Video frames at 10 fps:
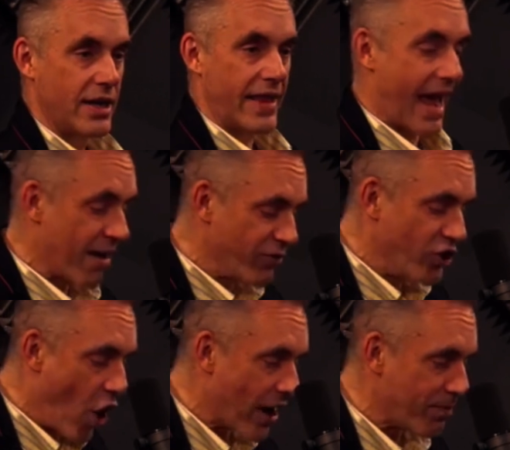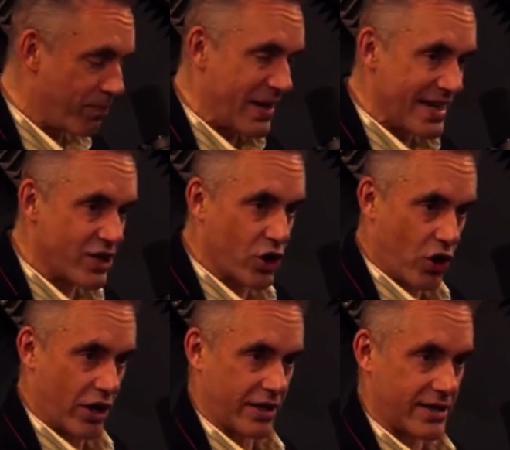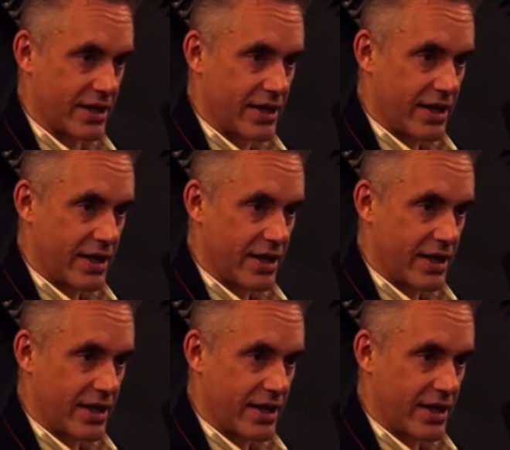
They have not been cooked.